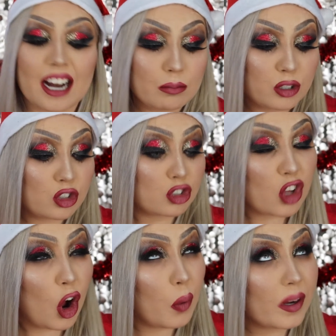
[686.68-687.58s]
I'm
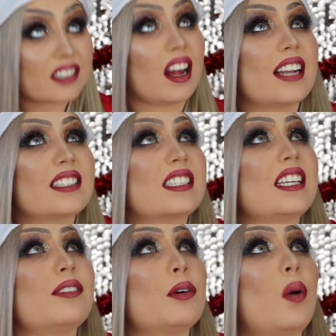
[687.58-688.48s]
so excited to
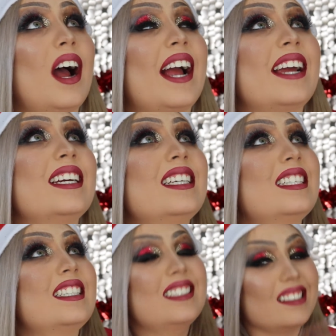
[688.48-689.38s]
give away.
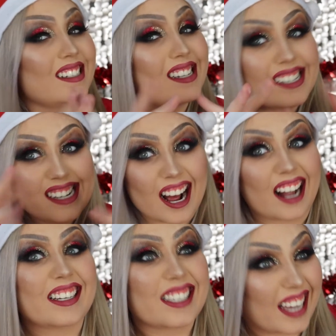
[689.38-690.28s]
I
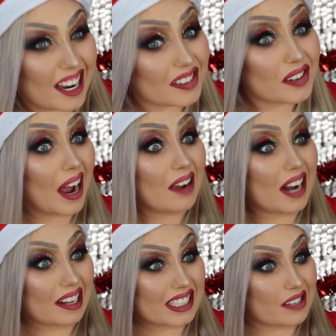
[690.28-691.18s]
nearly gave it away when
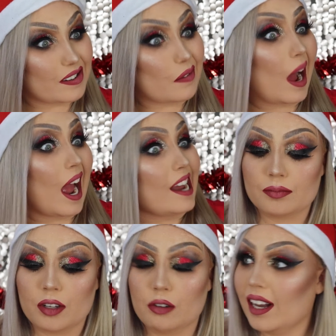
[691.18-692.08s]
I was giving it away.
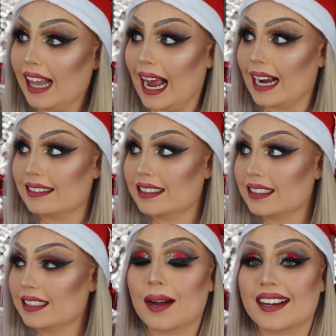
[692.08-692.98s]

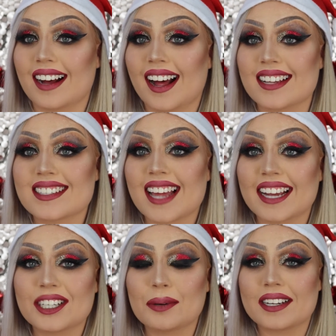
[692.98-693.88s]
Relax. Anyway guys,
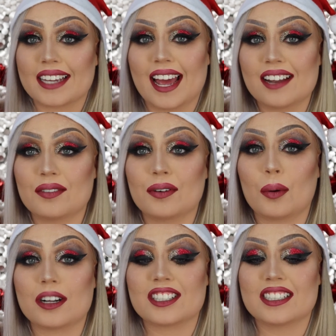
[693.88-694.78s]
thank you again for
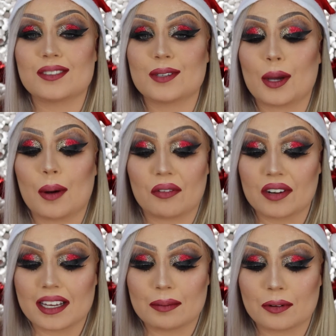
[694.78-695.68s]
watching this video. I
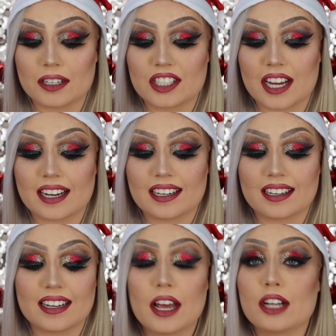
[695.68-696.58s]
really appreciate
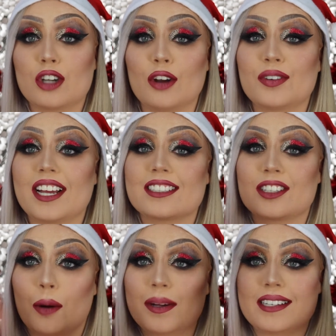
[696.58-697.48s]
it. Don't forget to
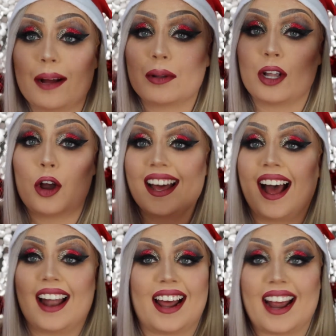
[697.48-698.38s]
comment down below,
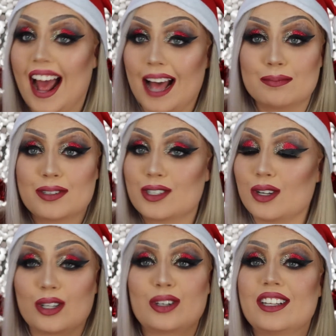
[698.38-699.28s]
and I
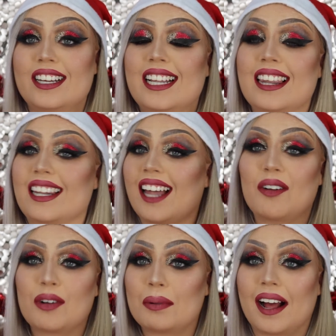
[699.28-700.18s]
absolutely love
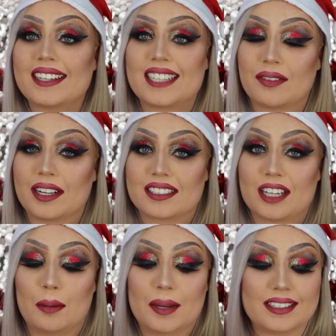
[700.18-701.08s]
replying to everyone's
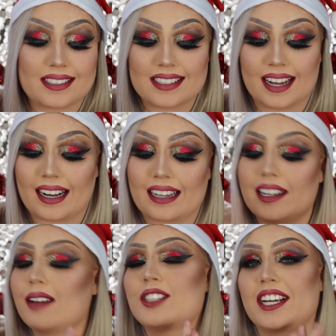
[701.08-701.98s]
comments, and I
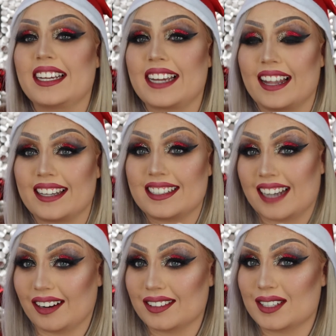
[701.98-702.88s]
love checking out their
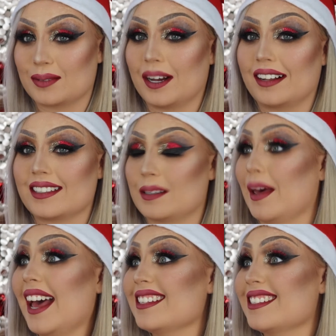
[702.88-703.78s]
channels as well. It's the
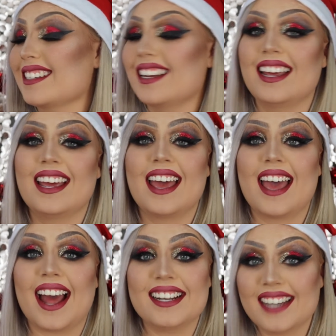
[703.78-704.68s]
best.
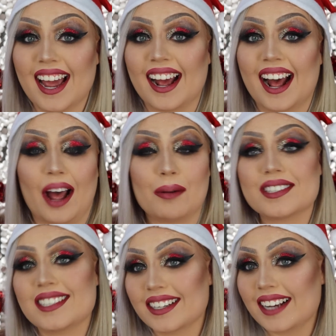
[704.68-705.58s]
And yeah, I will
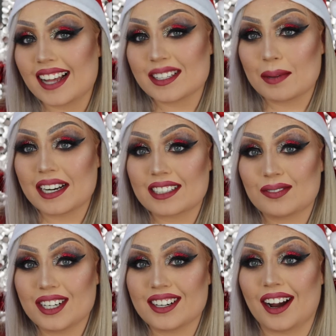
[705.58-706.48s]
see you guys in my next
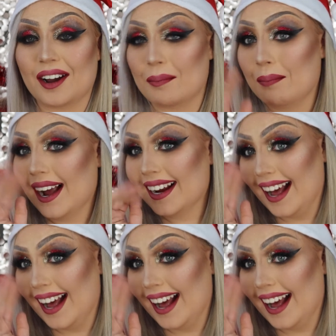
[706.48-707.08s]
video. Bye